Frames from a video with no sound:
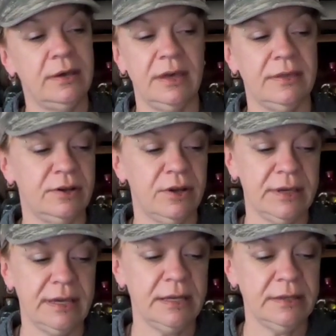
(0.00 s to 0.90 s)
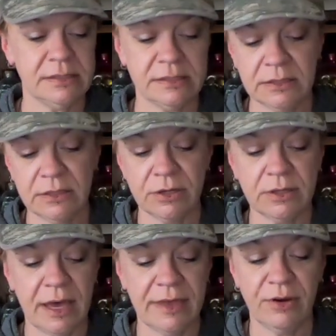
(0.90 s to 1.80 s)
and they're not getting this little
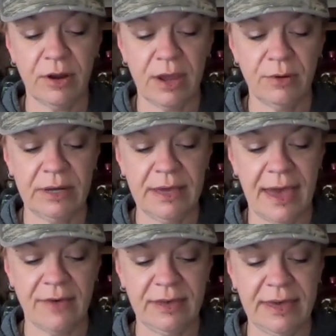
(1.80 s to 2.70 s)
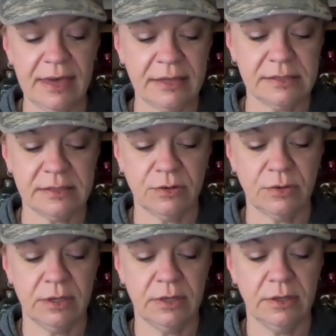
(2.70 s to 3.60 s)
girl either. I already have a cat,
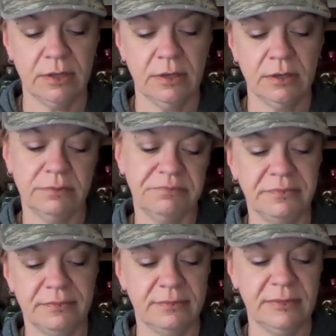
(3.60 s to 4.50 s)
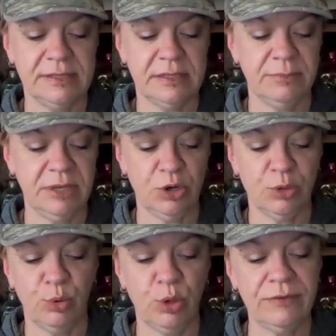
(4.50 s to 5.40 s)
so this can be her
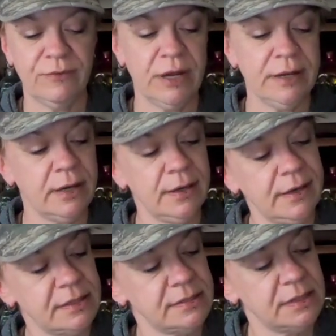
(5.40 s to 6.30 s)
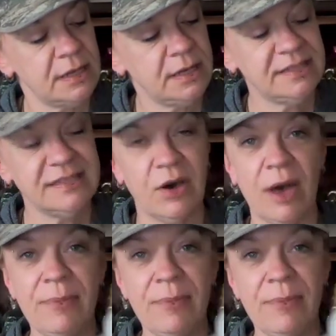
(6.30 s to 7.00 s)
boyfriend, I guess. So I